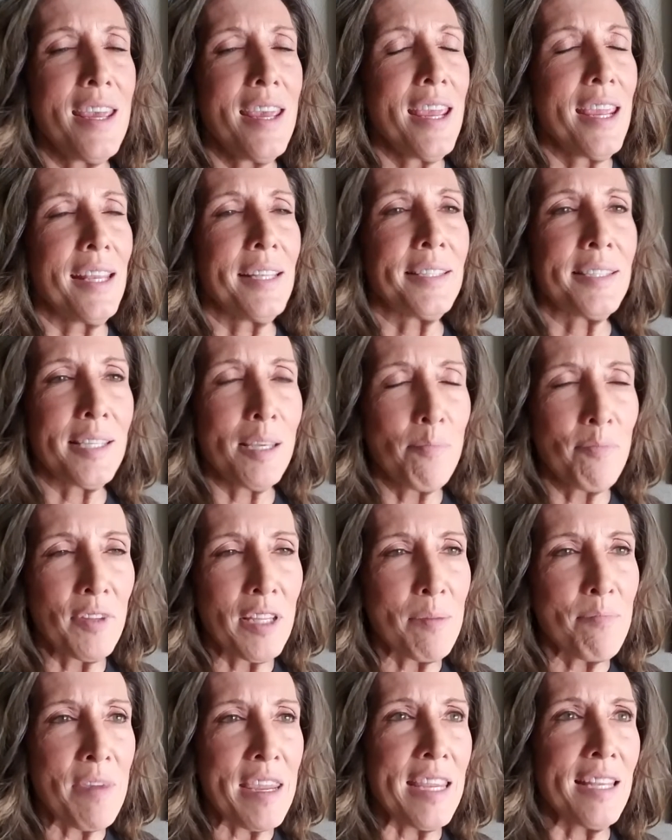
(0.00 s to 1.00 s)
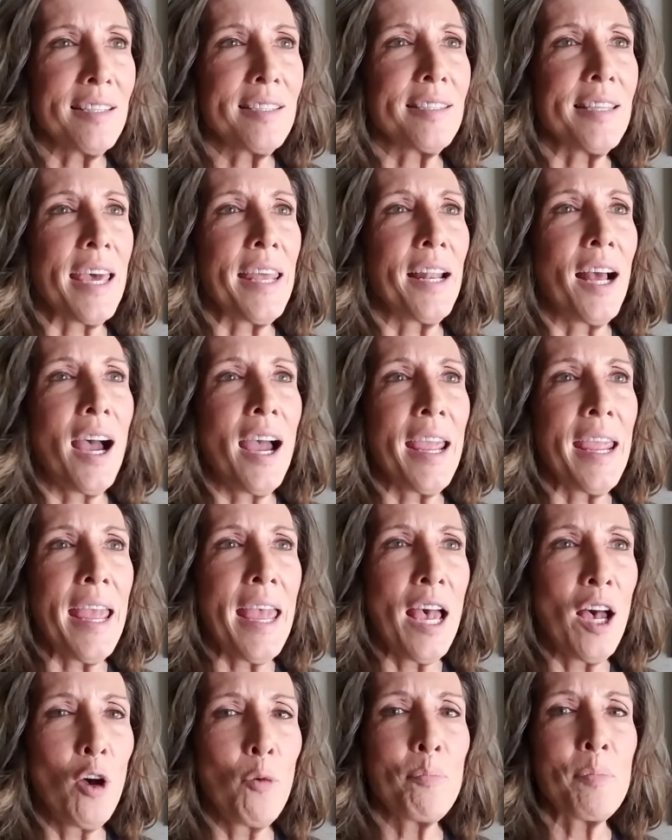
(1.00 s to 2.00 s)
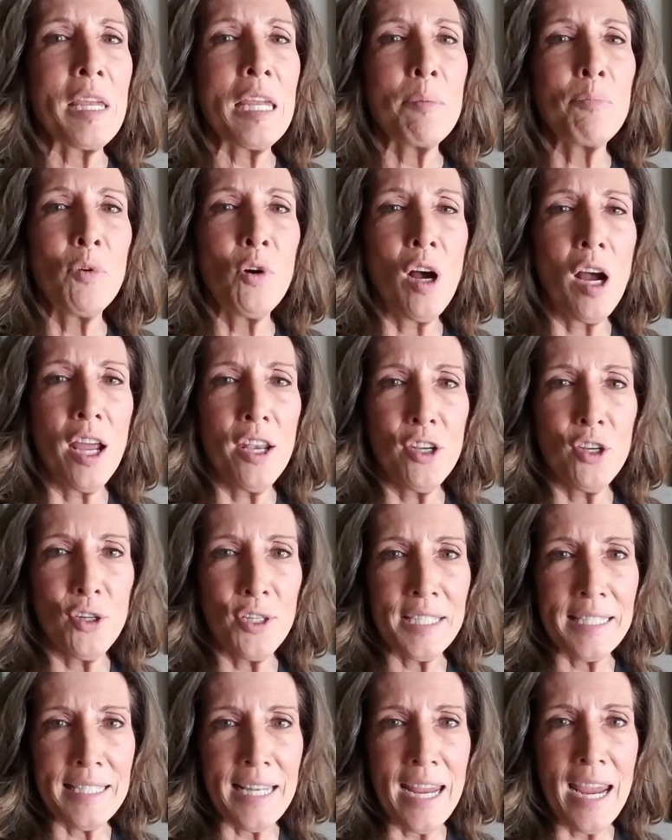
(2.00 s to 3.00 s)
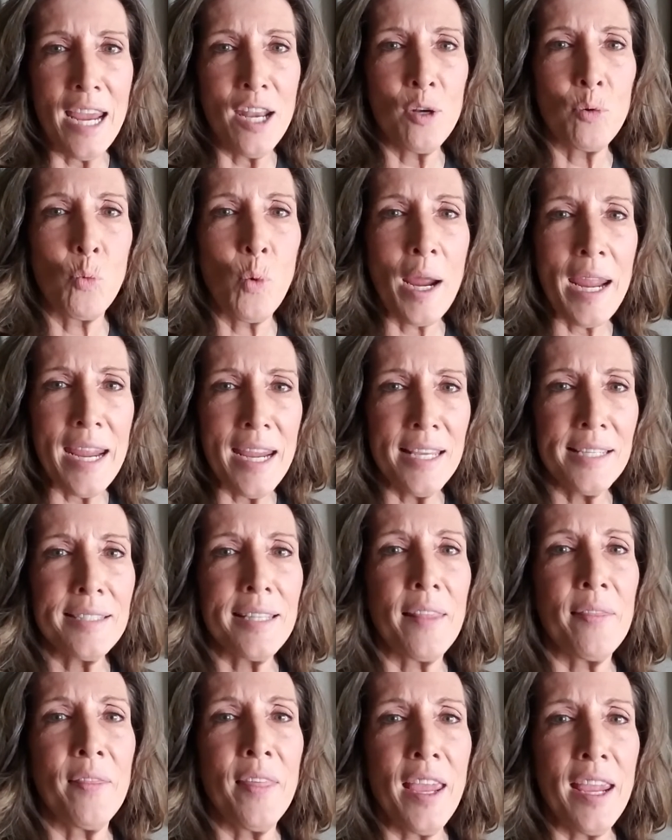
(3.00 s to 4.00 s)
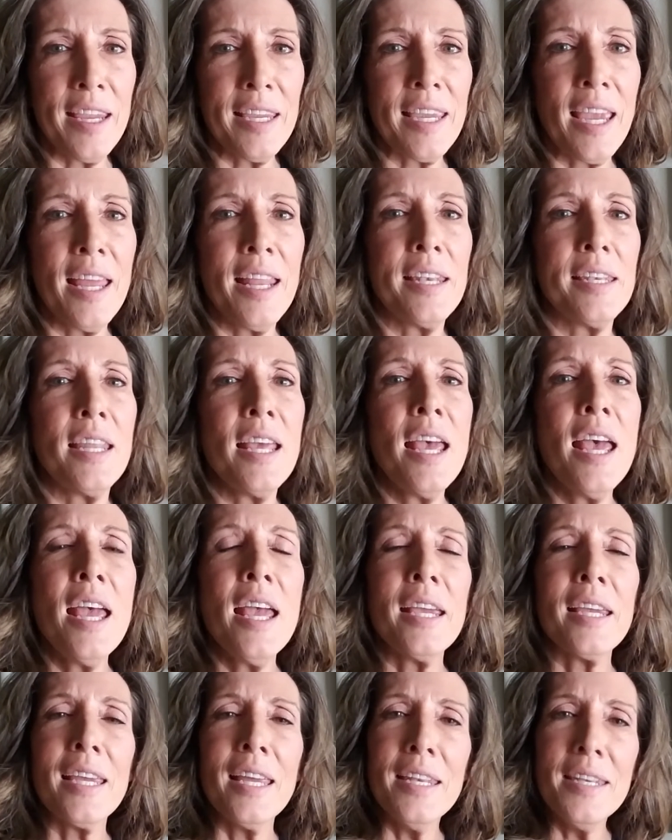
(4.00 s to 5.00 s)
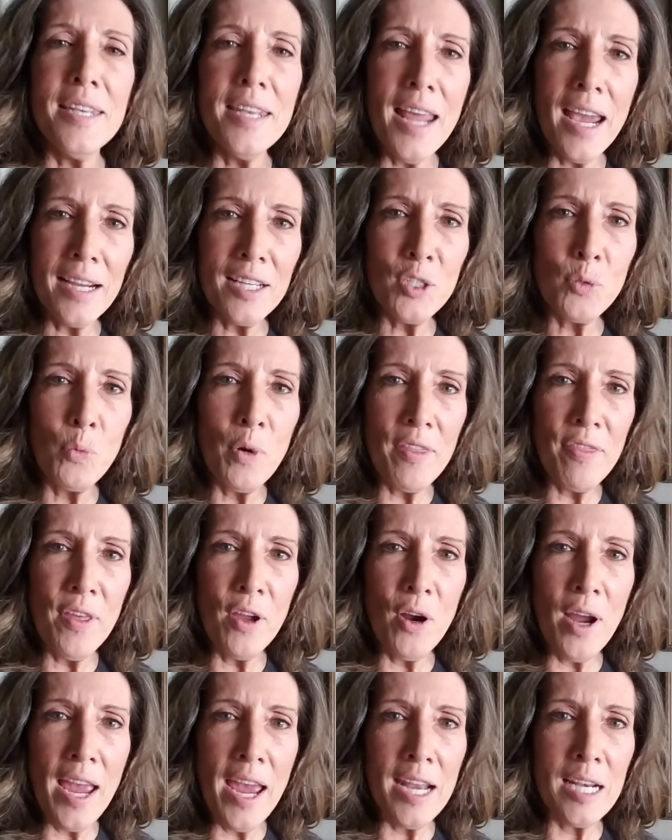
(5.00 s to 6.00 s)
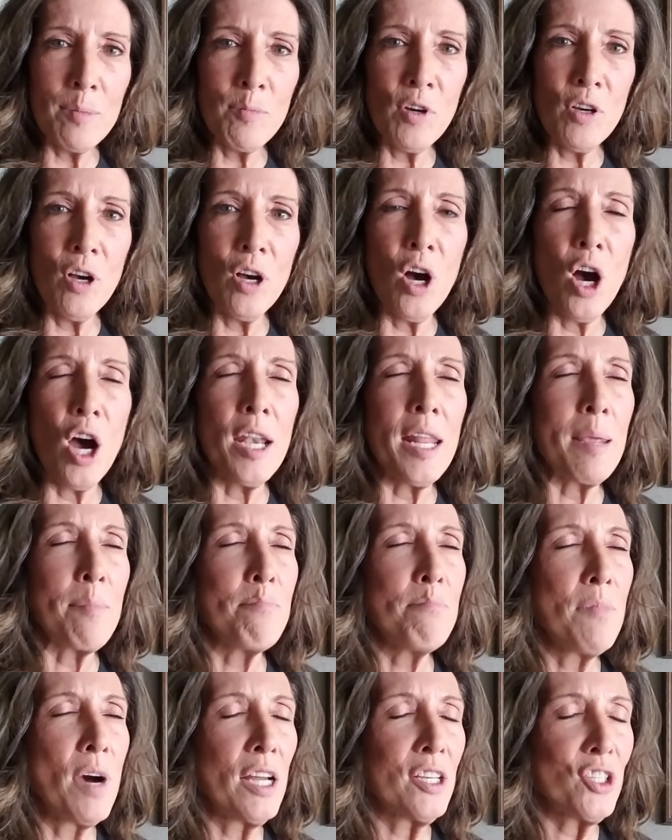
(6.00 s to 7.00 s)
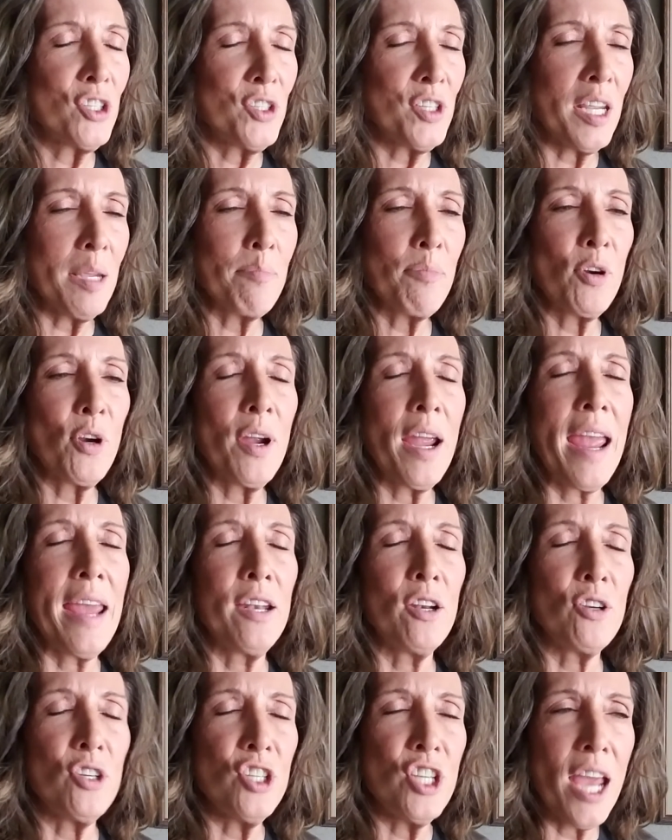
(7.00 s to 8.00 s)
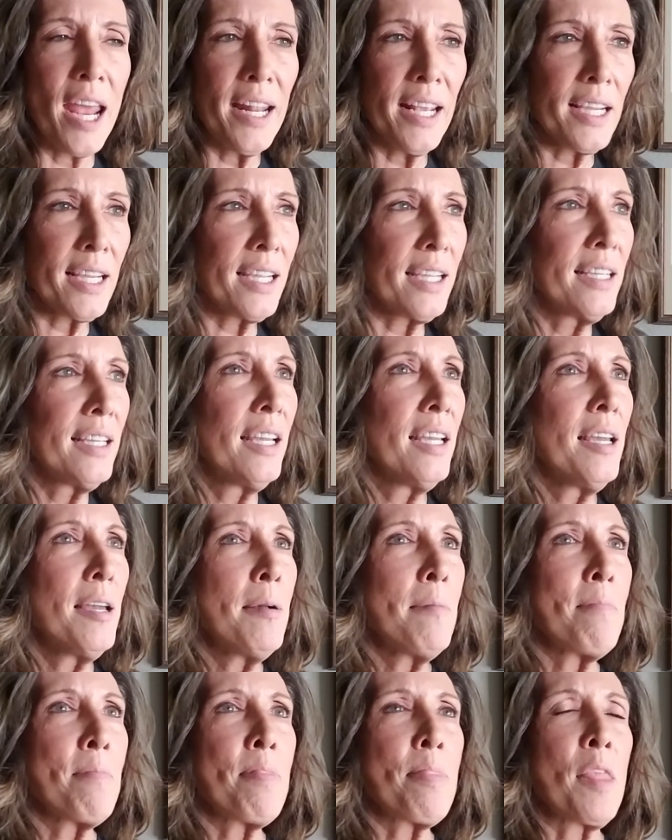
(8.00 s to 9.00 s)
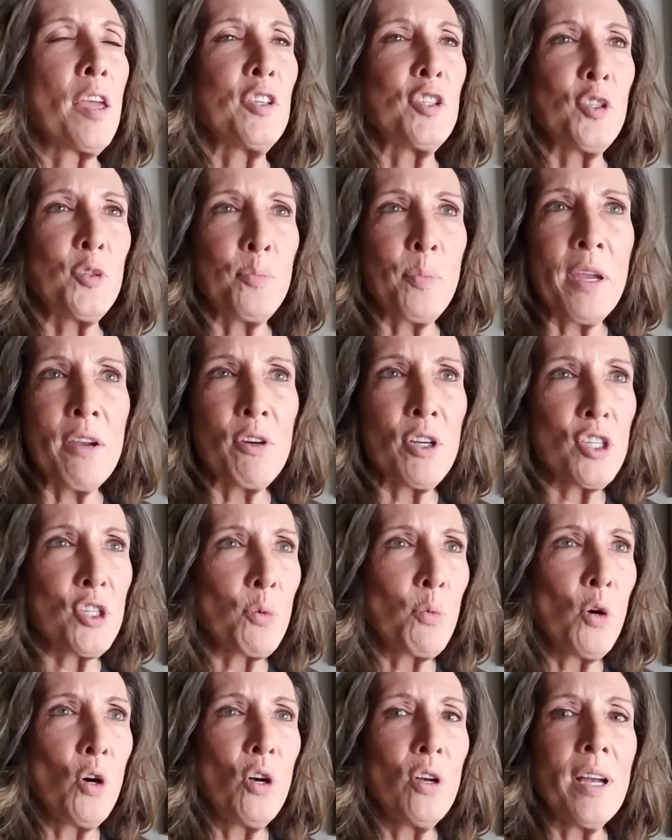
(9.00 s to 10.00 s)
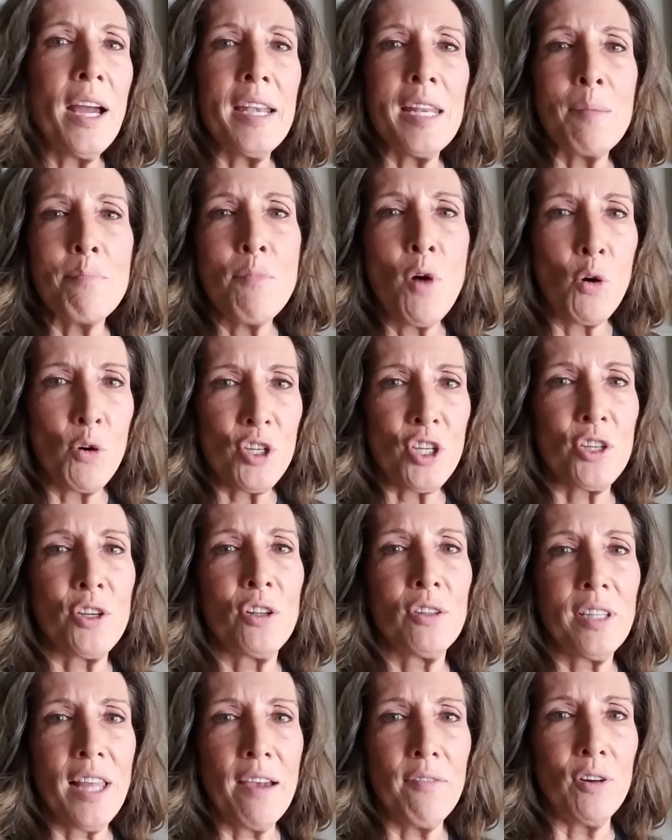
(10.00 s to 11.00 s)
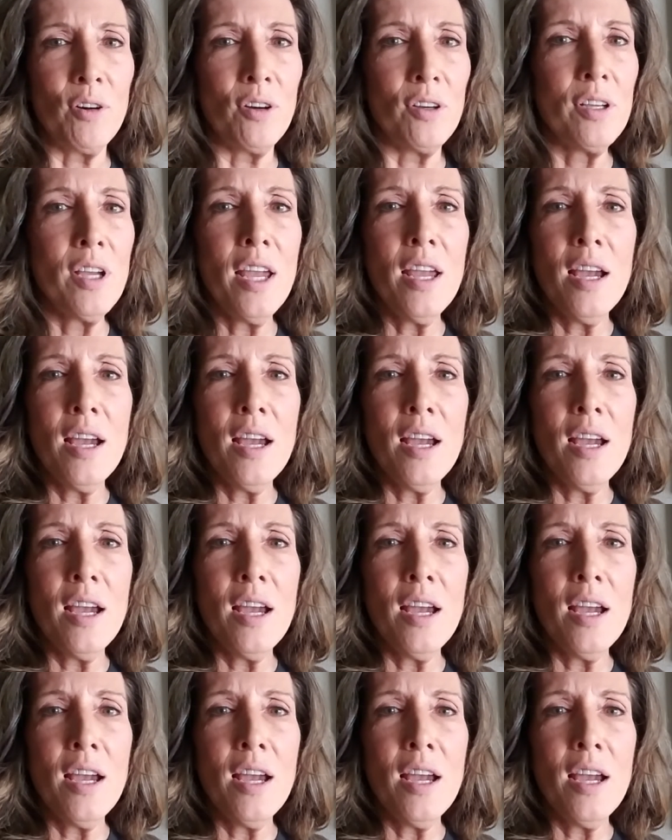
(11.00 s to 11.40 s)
It simply means that I help people understand ways that they can connect with their animal on a much deeper energetic, spiritual, and emotional level.